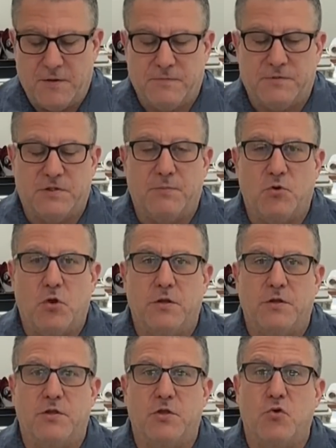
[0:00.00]
Some
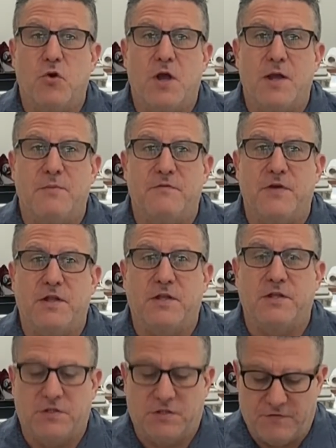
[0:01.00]
called it the crime of
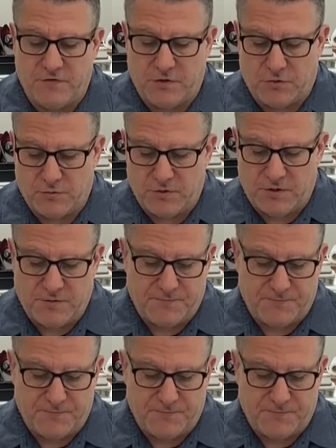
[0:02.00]
1873.